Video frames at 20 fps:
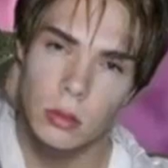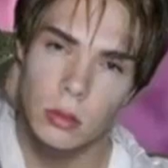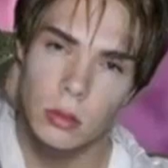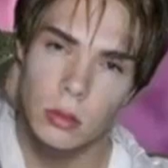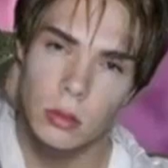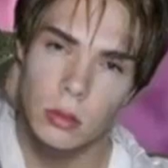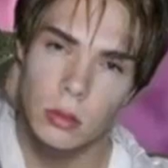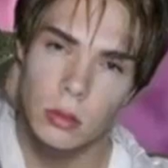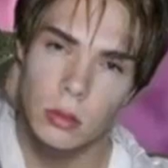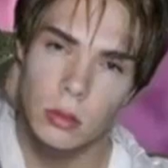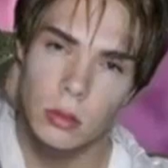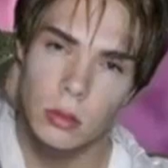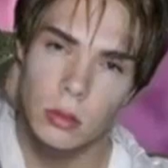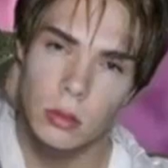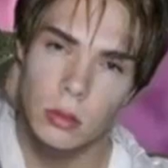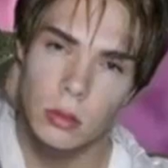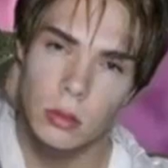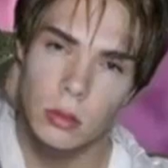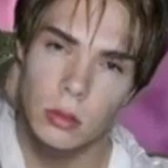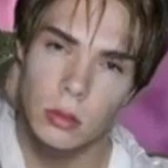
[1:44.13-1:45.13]

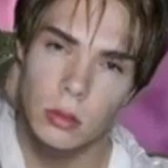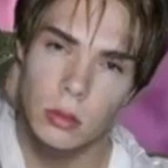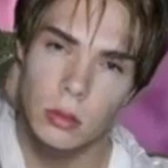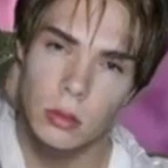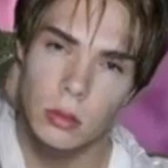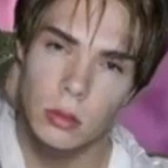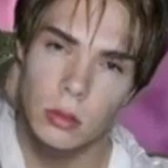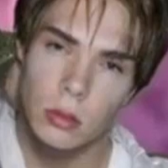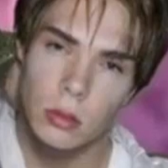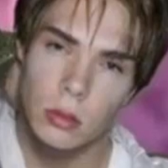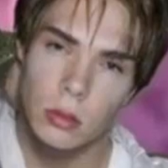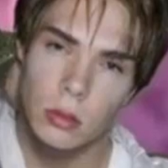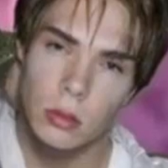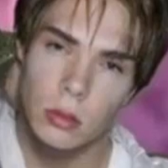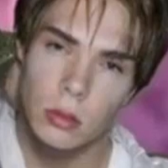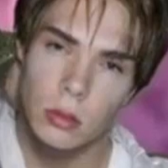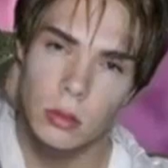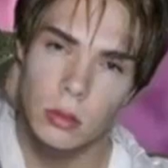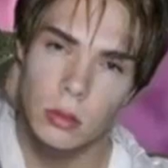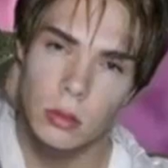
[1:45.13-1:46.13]

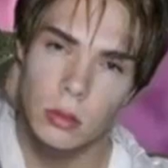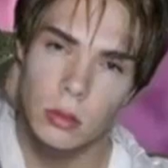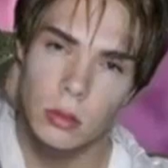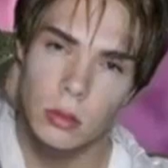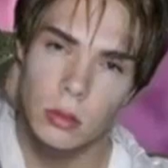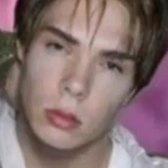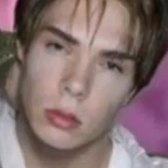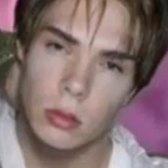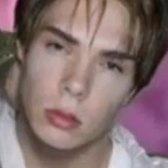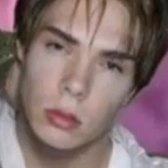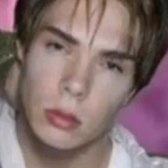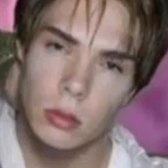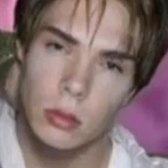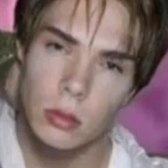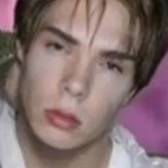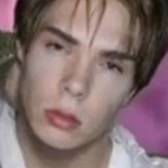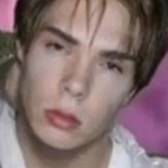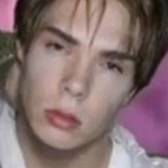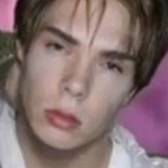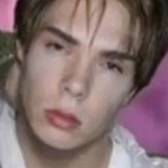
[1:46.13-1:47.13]

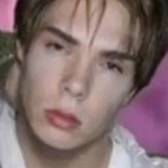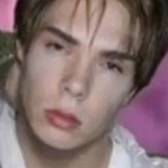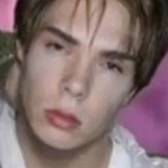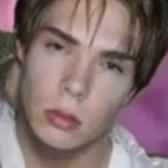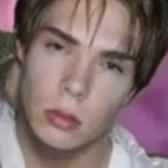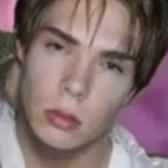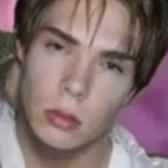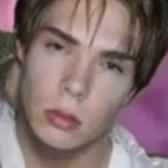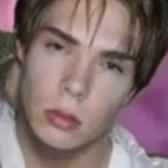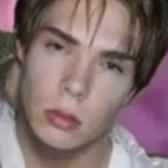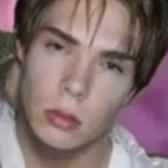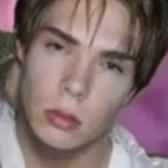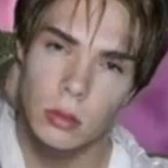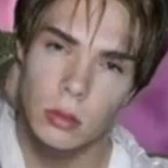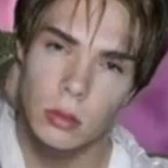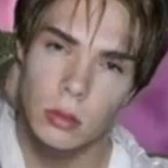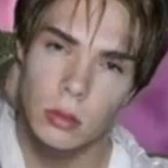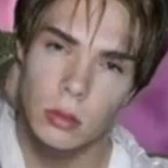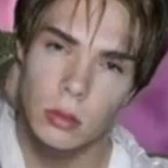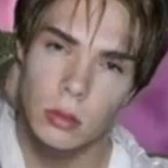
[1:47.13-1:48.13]

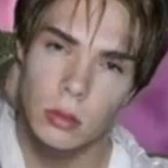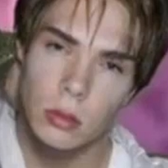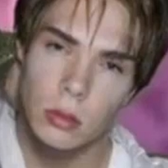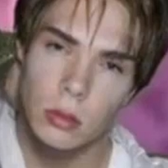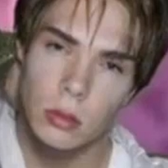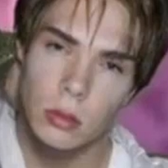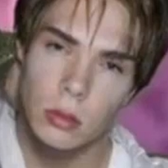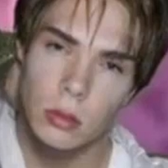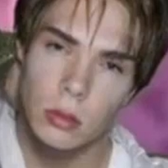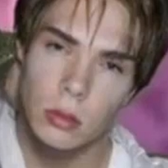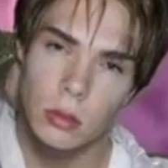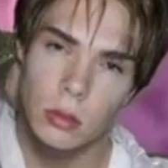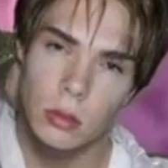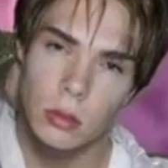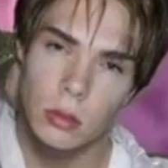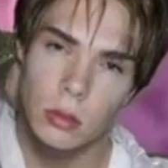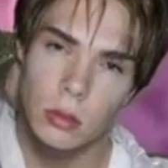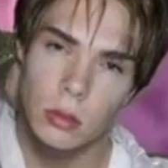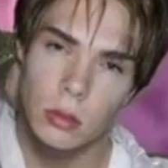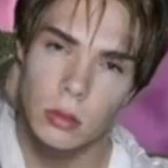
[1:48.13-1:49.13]

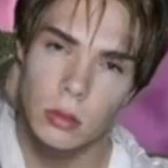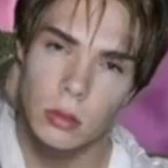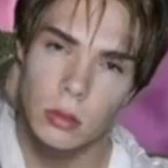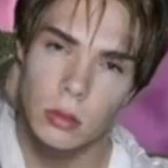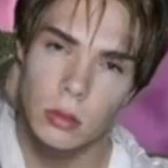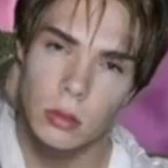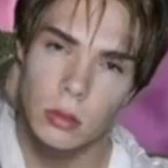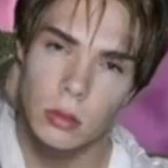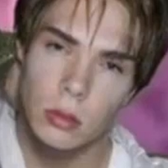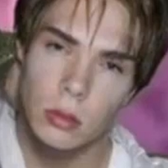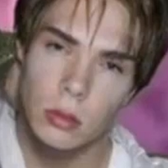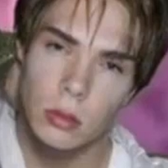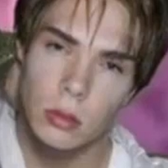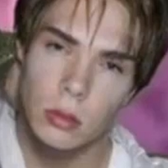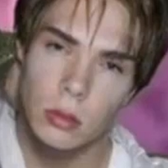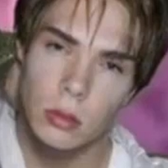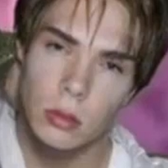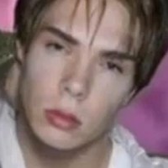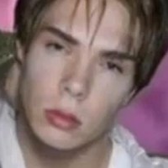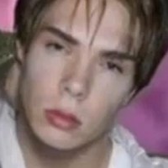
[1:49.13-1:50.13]

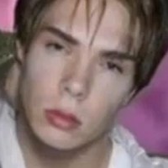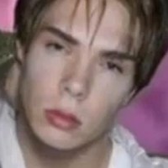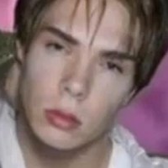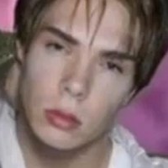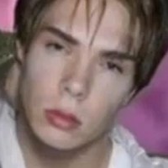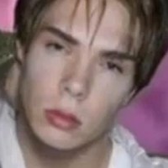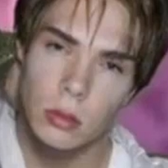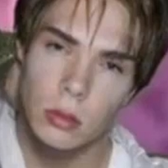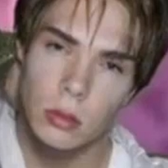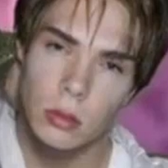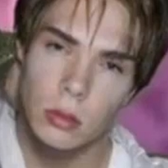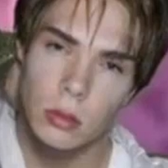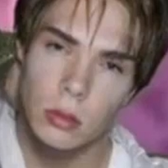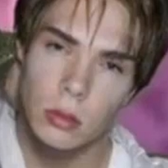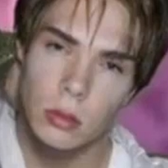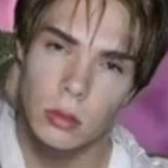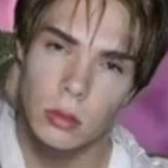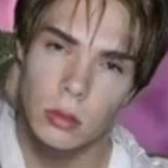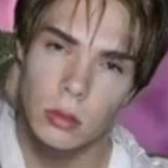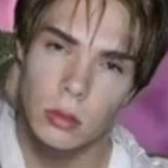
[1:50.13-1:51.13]

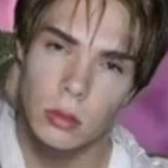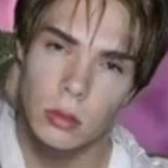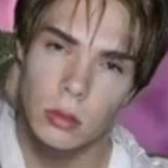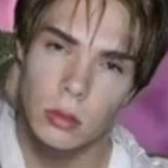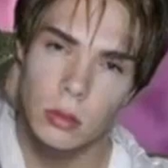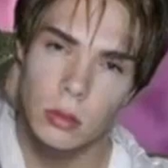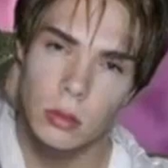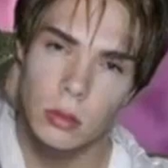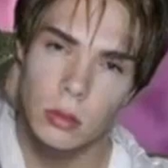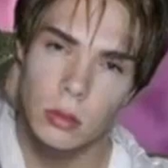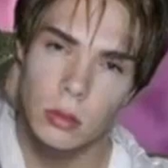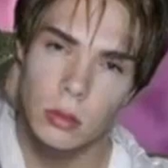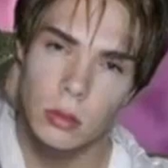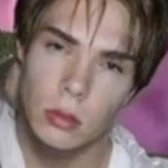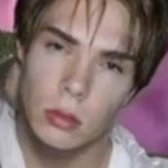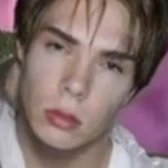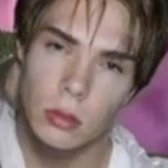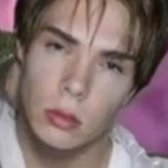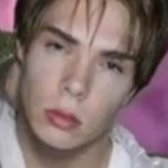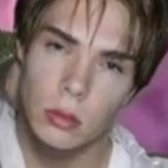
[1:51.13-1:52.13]
(no lip movement)